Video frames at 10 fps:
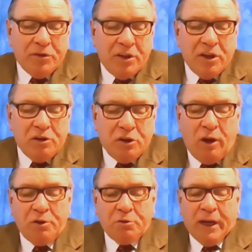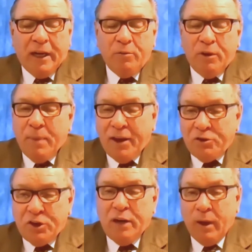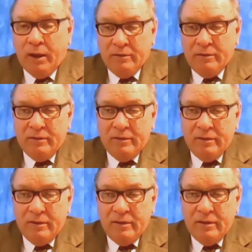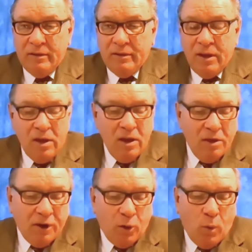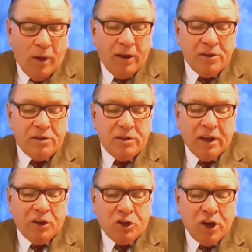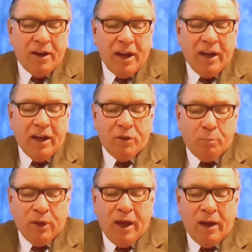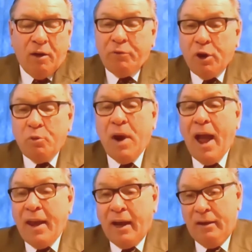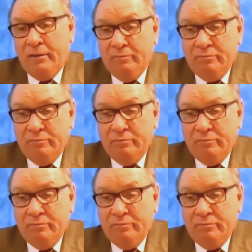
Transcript: was his adultery with Bathsheba. There was the shedding of the blood of Uriah.